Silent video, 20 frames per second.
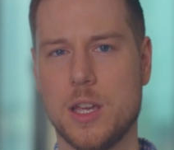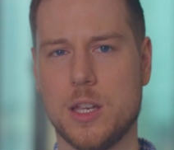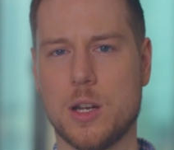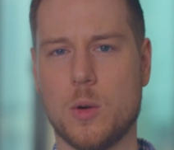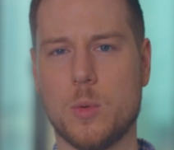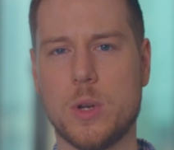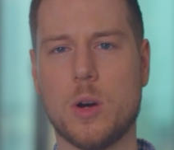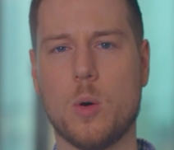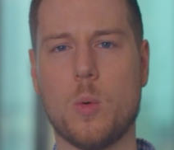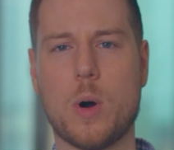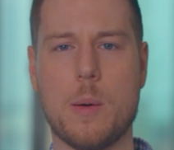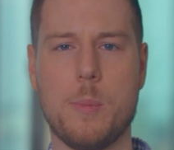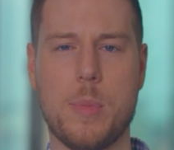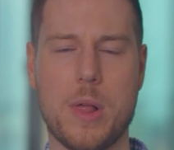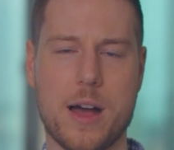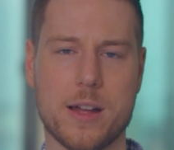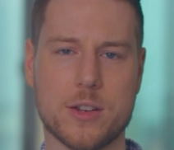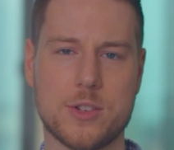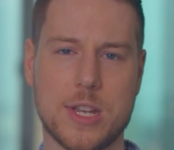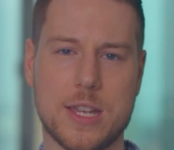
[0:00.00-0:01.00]
we don't want
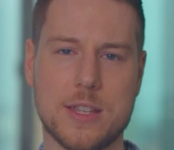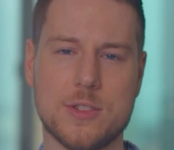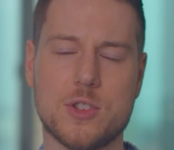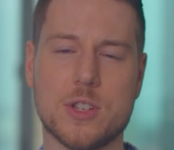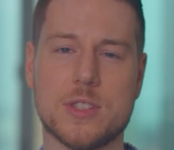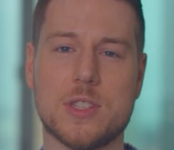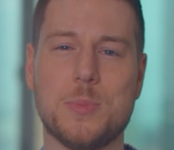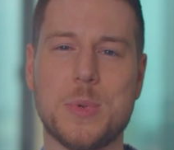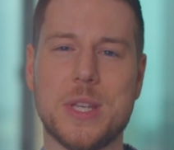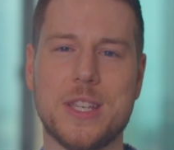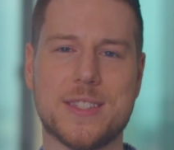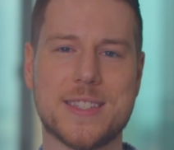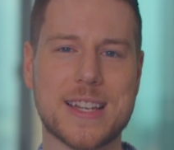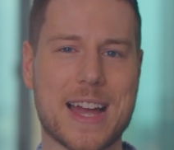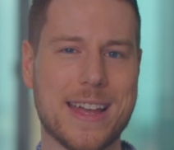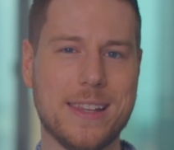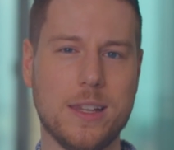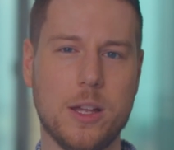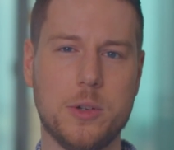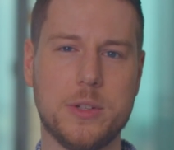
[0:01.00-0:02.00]
blockchains just to be
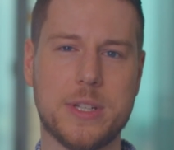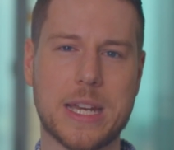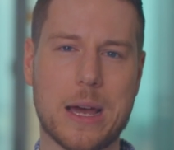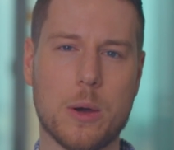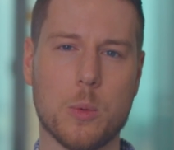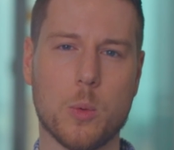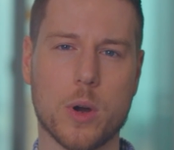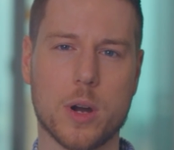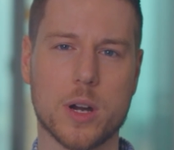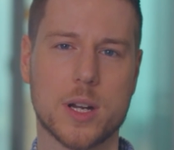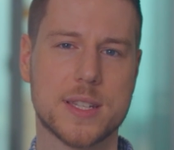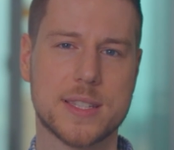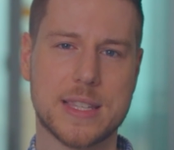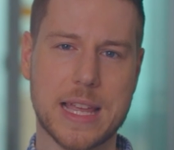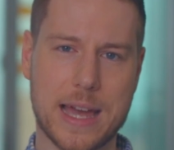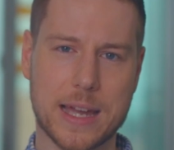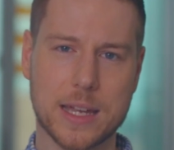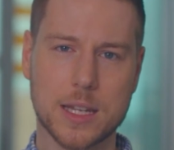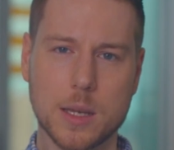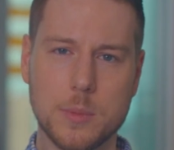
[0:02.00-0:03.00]
siloed networks
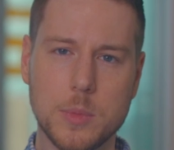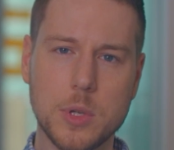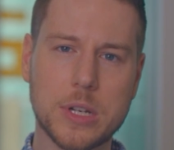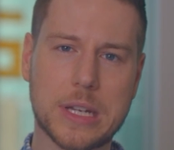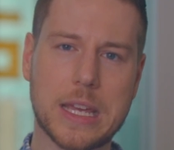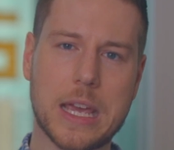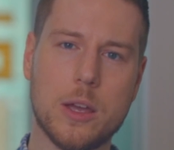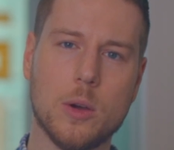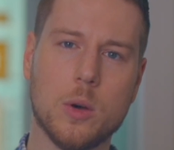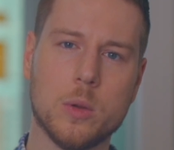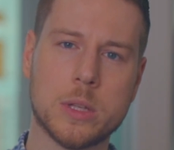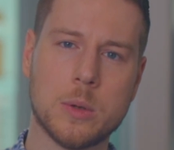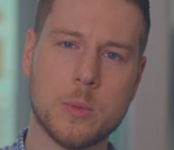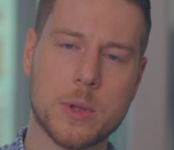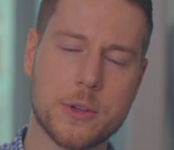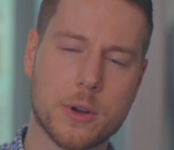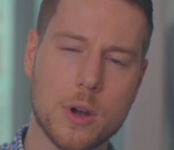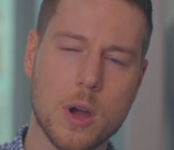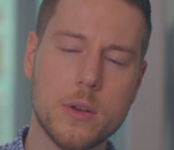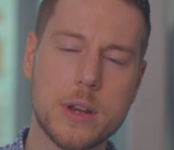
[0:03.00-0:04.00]
that communicate only
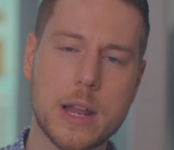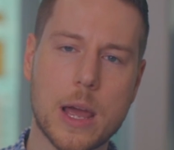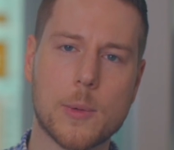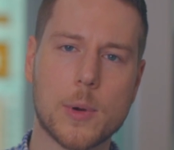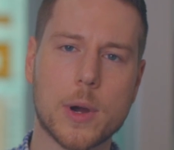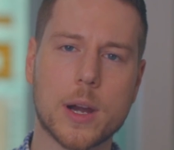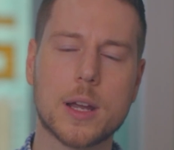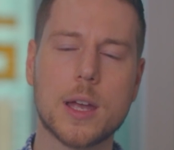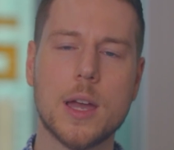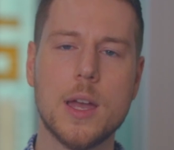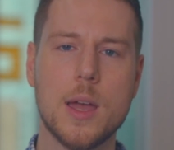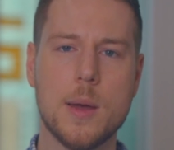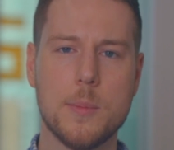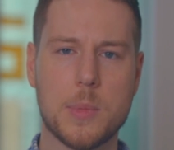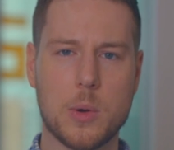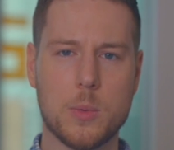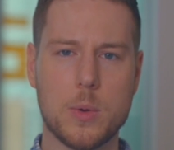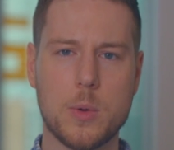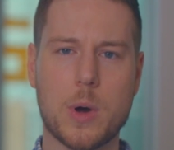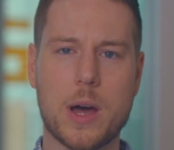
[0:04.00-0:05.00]
with their own network,
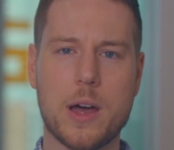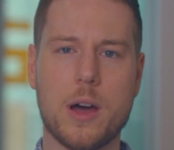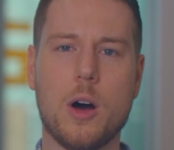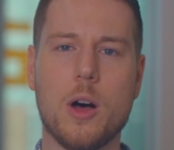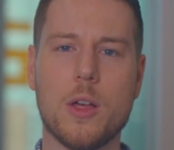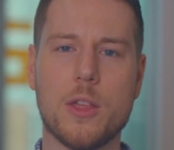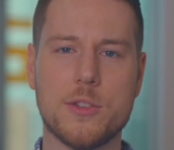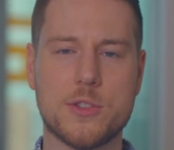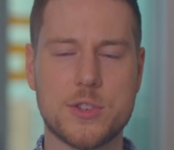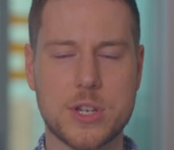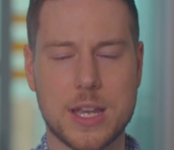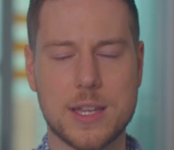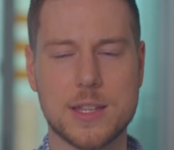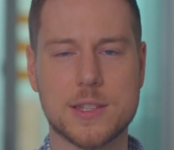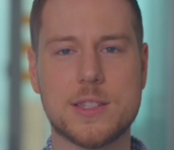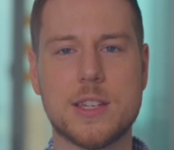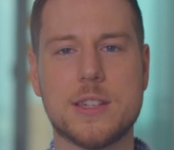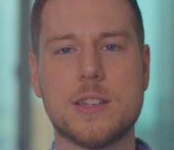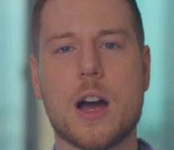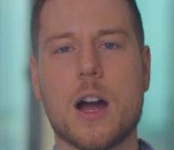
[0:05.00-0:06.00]
but we want all the
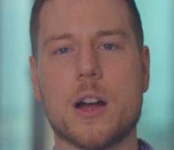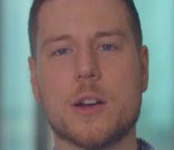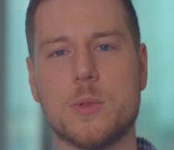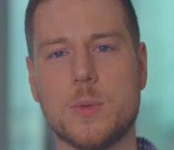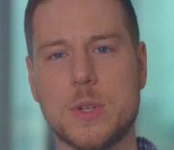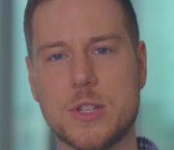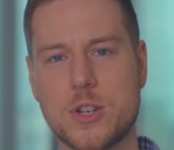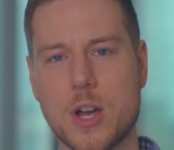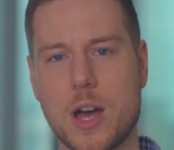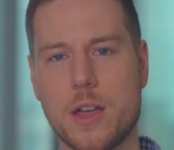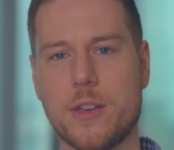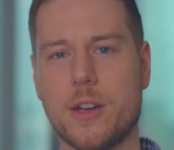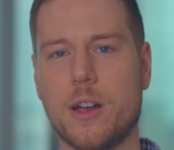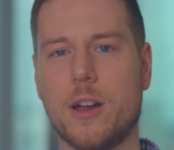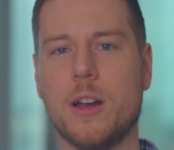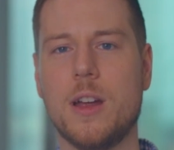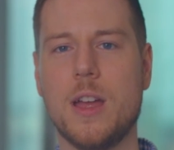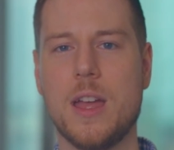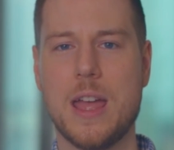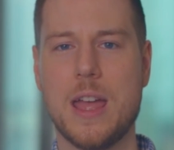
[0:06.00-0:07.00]
chains to talk to each other.